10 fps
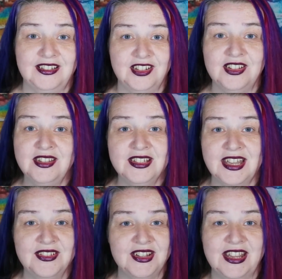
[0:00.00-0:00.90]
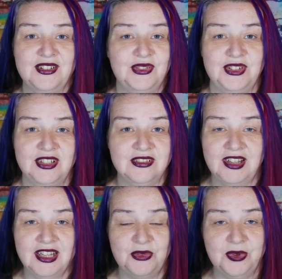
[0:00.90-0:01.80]
turn the sound down if you don't
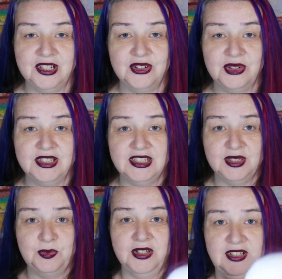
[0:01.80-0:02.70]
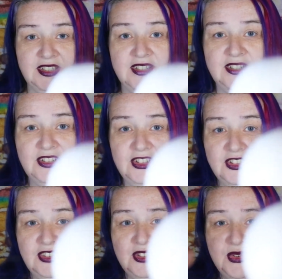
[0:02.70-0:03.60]
like weird noises, but
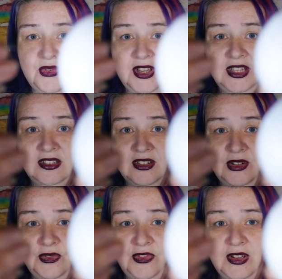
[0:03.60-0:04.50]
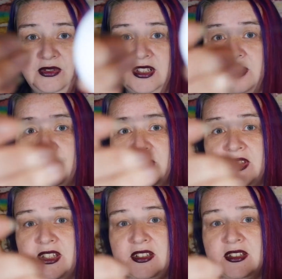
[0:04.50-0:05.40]
just the noise of felting with
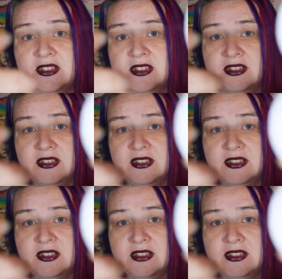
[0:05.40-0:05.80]
this.